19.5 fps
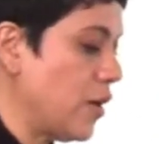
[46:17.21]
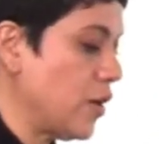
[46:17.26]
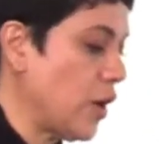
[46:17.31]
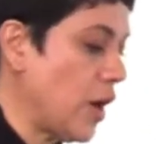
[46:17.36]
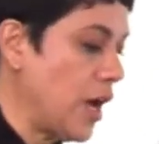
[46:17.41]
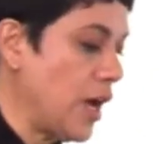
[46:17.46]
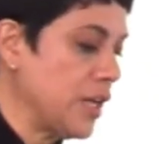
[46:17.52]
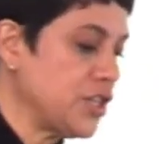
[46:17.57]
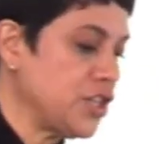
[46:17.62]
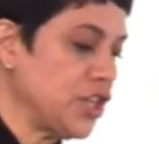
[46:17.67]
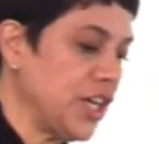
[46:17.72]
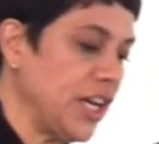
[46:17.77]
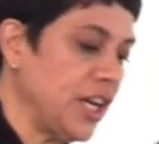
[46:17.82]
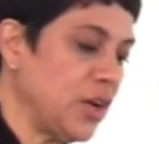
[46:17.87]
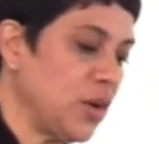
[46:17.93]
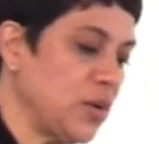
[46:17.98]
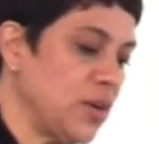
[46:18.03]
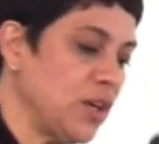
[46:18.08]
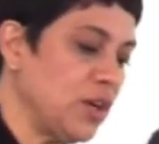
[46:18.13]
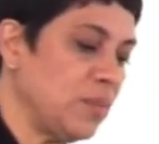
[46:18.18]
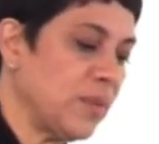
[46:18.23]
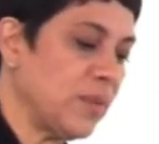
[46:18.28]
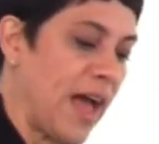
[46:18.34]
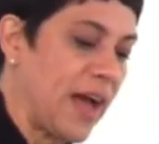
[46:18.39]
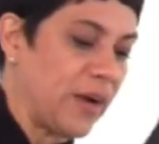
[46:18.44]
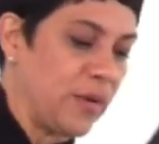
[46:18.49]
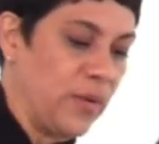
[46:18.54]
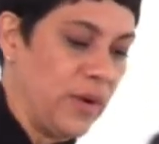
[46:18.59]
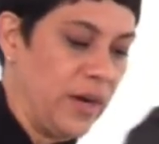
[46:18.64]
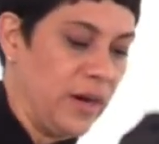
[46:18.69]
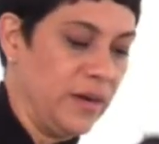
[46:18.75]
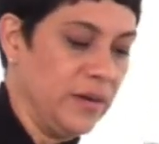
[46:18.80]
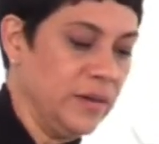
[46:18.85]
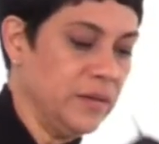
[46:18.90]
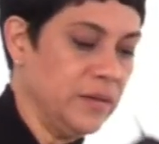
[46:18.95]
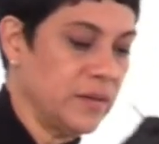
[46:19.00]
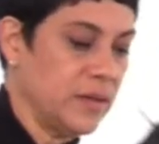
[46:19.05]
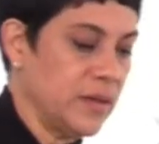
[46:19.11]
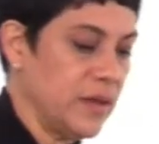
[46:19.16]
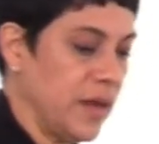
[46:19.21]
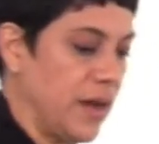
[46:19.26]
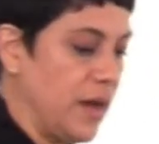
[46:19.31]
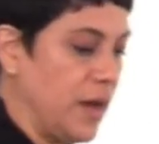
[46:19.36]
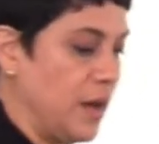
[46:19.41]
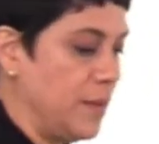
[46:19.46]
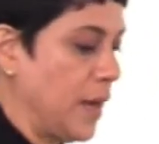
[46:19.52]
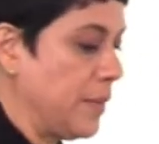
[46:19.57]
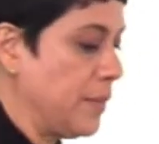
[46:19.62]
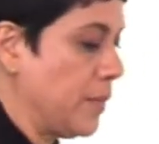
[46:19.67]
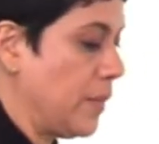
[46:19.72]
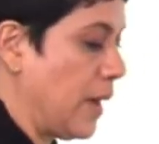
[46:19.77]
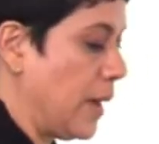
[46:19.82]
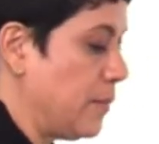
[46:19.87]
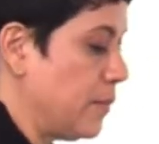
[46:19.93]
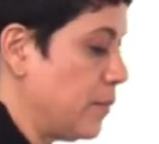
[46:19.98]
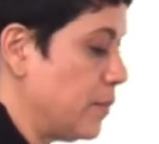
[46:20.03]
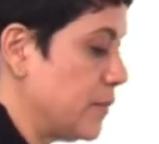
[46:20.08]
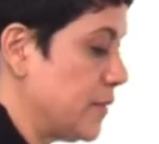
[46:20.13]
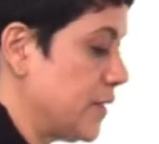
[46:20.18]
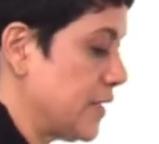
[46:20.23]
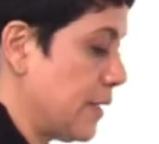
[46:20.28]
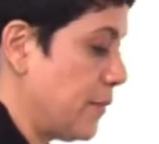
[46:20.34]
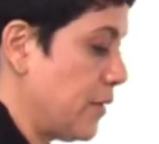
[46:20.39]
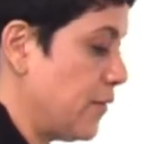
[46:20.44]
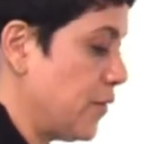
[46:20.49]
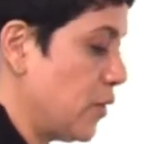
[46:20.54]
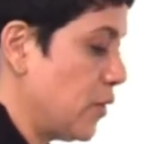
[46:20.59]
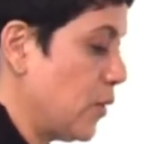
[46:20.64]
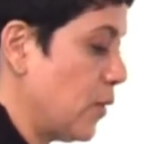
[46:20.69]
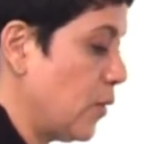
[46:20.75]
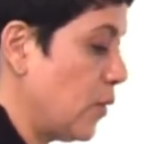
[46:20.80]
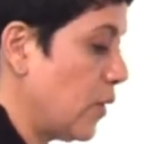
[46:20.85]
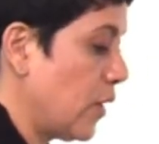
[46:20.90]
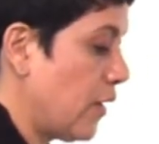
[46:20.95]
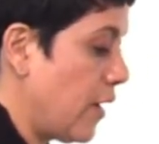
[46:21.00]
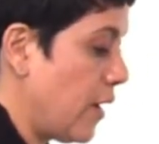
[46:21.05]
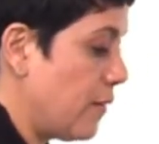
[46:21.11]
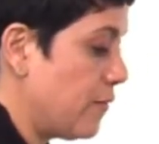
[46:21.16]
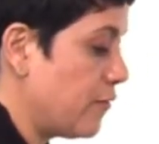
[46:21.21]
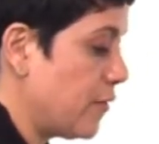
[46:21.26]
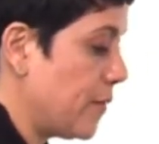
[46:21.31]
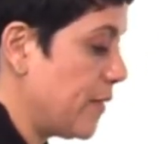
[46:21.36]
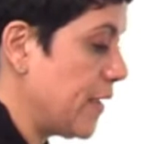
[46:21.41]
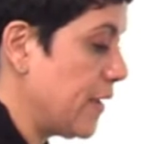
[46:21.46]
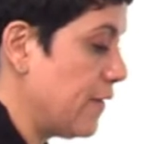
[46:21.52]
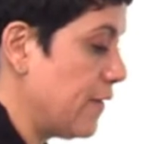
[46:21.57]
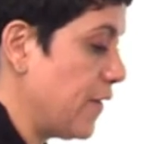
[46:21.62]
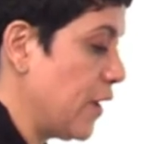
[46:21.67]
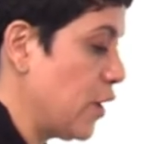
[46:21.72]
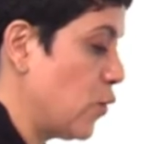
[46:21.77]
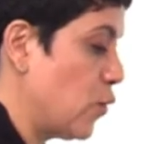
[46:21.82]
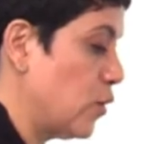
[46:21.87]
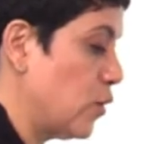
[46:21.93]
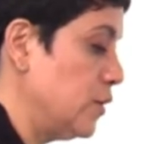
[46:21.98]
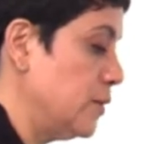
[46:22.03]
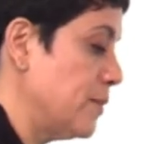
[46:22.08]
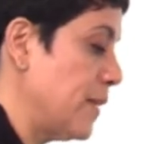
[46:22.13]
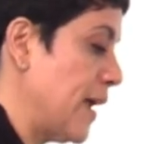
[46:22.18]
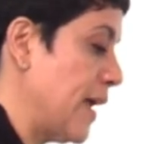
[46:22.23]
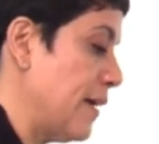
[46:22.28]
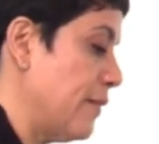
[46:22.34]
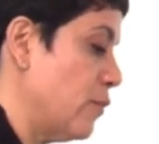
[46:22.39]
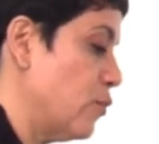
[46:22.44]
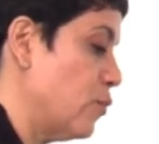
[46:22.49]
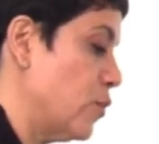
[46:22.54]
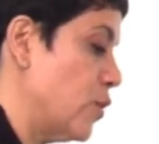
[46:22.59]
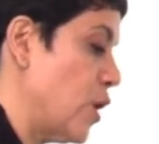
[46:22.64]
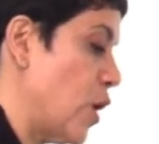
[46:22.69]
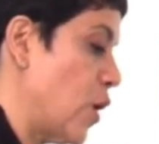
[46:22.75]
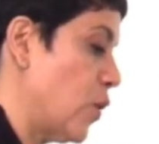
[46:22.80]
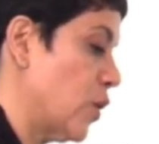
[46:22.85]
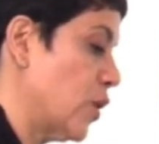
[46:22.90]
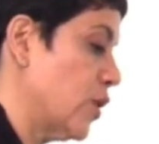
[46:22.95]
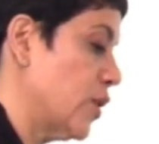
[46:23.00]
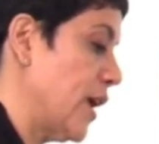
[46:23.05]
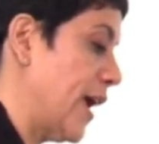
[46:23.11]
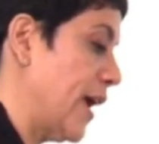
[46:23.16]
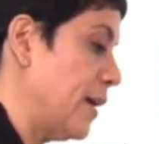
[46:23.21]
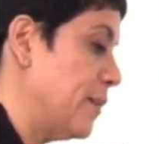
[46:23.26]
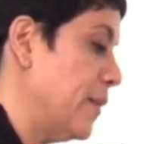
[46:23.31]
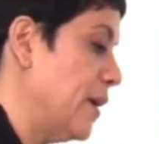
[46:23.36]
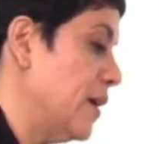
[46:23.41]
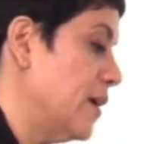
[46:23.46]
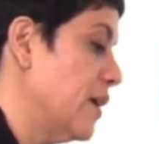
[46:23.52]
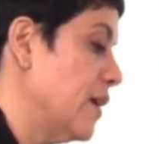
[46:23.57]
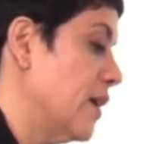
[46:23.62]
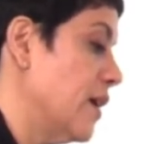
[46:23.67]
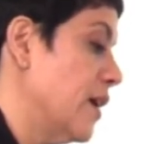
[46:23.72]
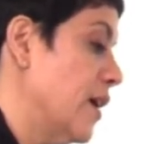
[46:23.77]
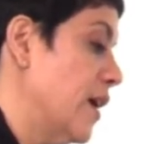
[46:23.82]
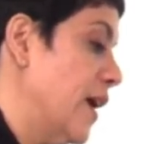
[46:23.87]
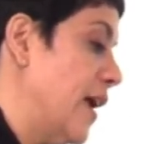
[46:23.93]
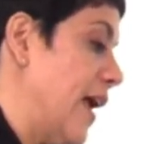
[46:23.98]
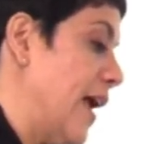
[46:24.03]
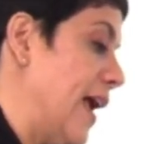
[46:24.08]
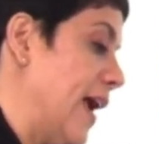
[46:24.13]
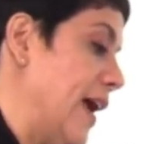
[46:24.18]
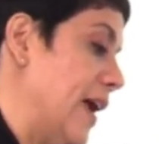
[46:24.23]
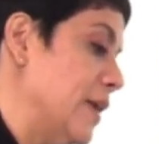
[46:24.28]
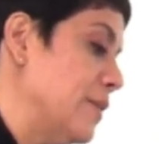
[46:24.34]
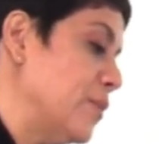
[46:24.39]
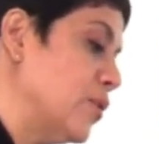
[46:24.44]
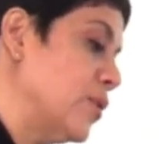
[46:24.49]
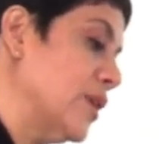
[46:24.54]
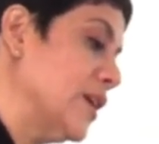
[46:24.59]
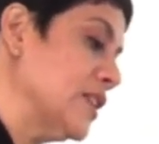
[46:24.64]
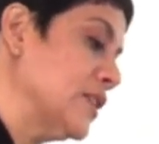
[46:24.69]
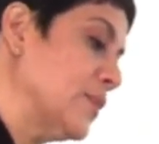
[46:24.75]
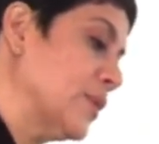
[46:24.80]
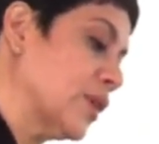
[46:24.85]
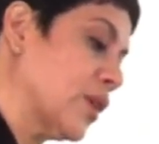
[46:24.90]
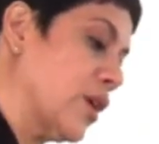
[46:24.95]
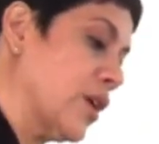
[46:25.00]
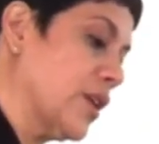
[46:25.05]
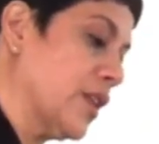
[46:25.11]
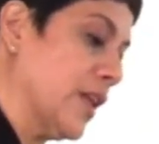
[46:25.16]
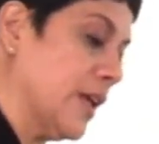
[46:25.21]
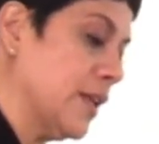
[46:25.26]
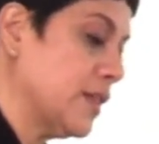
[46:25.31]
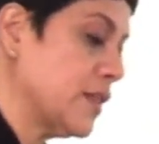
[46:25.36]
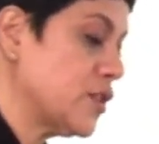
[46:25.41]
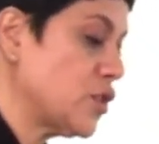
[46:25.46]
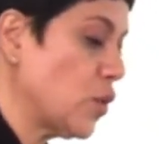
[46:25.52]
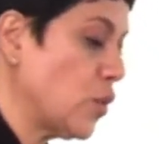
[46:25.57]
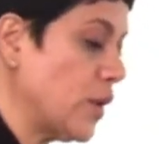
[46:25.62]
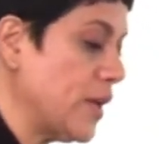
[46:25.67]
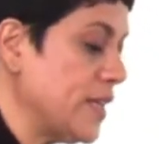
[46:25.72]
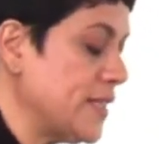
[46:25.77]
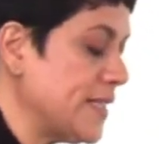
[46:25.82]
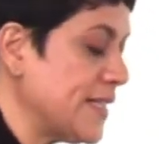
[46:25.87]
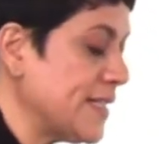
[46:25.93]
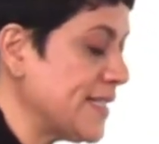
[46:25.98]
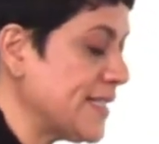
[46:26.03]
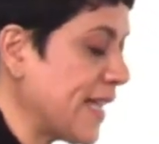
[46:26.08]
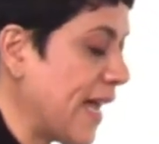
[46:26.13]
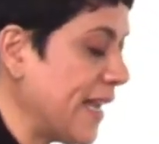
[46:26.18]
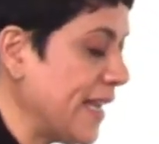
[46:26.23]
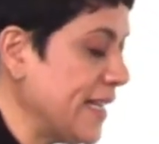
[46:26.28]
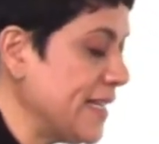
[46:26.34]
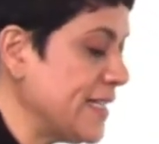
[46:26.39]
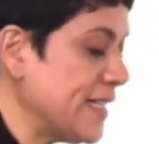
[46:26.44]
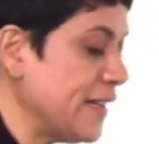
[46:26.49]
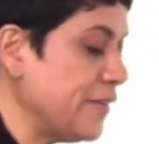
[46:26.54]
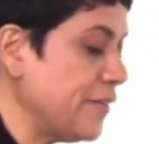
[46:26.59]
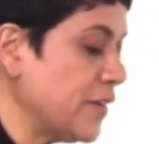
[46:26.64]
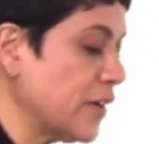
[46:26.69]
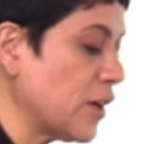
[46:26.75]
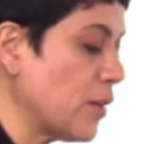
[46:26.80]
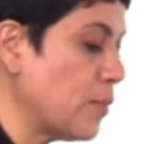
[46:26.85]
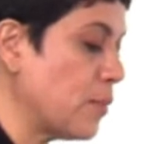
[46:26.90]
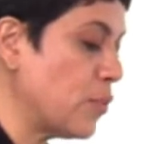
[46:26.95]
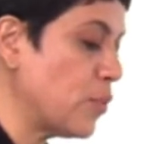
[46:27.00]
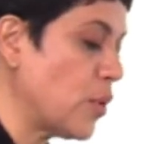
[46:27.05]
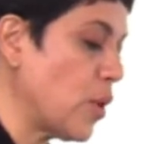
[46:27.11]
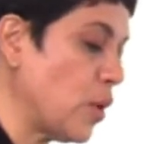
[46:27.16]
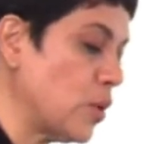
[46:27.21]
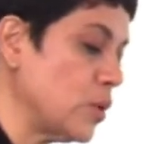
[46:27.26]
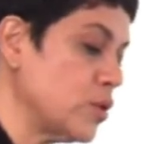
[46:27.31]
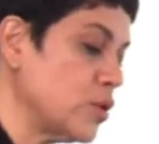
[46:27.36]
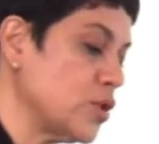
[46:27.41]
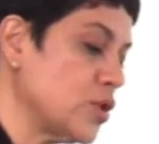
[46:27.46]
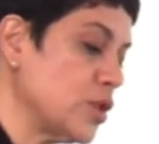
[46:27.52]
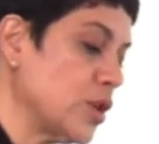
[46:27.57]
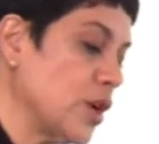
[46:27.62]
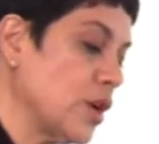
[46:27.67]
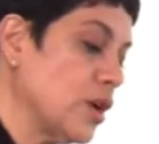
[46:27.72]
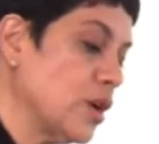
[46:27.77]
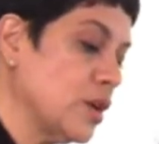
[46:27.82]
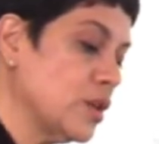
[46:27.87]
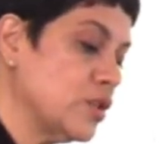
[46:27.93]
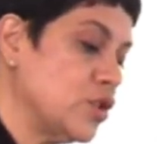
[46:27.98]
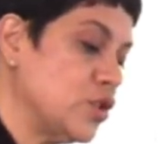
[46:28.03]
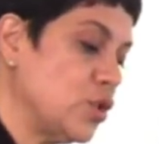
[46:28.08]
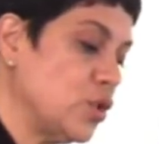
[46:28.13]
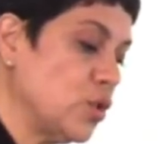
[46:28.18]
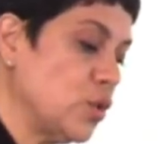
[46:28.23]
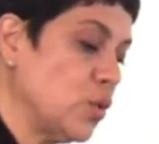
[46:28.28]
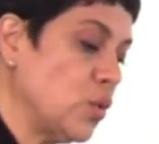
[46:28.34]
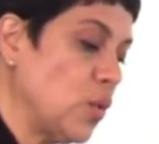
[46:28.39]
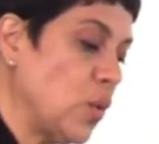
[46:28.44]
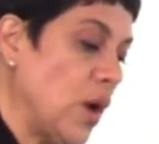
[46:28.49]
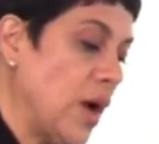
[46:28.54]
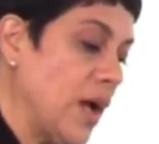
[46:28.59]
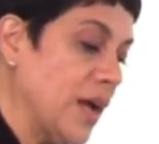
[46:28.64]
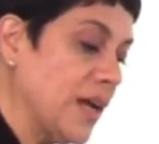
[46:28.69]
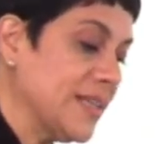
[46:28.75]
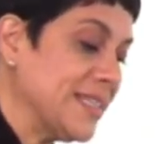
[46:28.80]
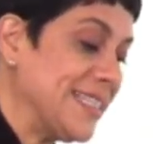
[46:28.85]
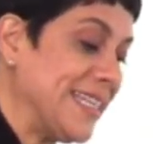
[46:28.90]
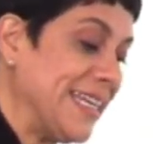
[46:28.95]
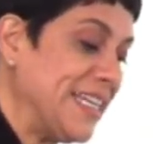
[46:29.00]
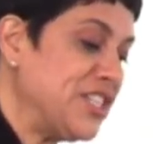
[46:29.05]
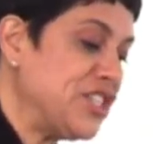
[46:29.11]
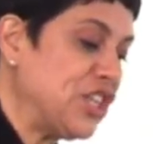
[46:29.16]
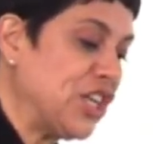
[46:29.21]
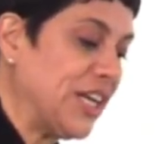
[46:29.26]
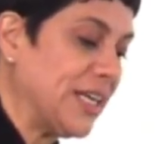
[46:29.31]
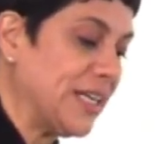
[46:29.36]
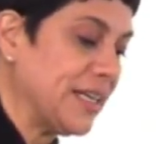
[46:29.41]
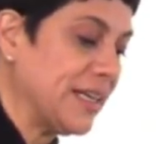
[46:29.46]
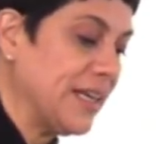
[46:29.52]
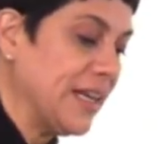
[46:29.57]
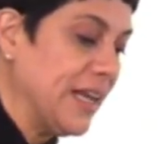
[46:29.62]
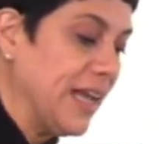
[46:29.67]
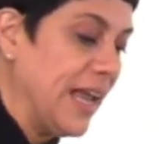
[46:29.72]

Janine O'Neill Blackwell. I'm some of you from the Aveda world may know her name, and Bernice McCarthy. So it's a scientific approach to teaching.